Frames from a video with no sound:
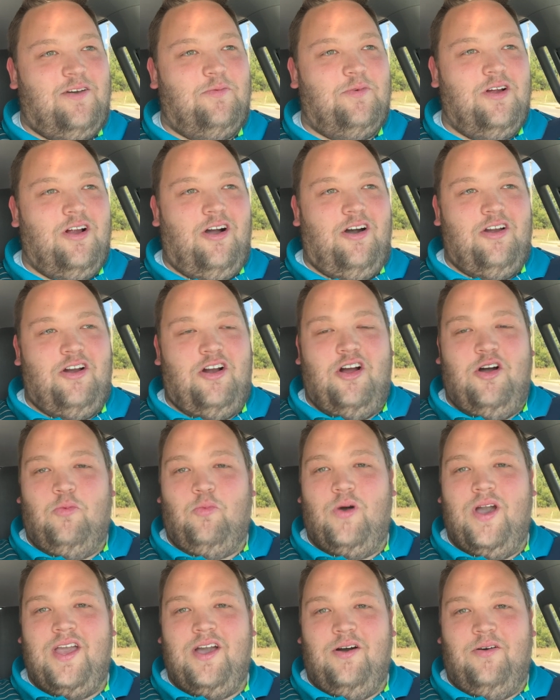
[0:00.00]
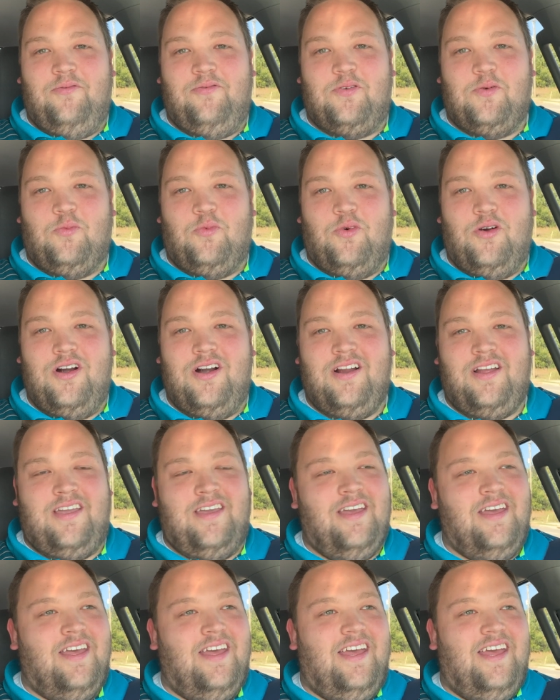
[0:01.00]
We're on our way home from work,
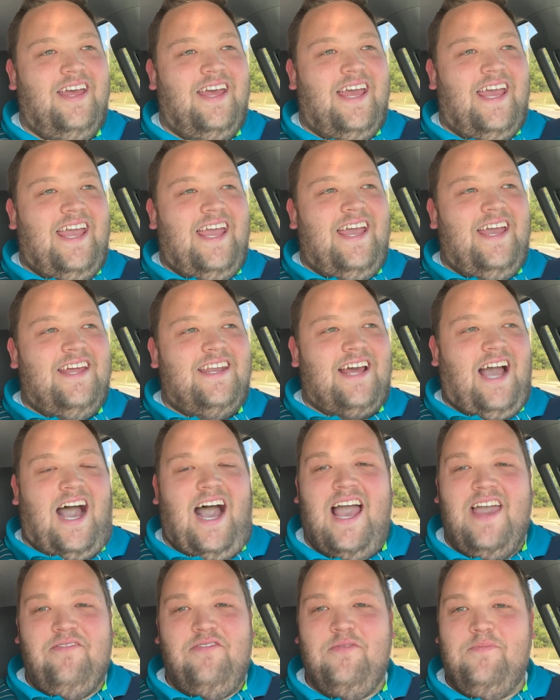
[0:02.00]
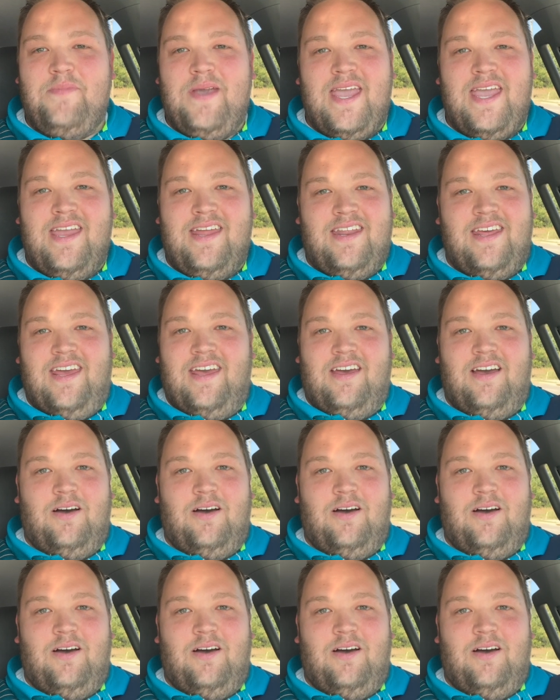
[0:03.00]
and I haven't made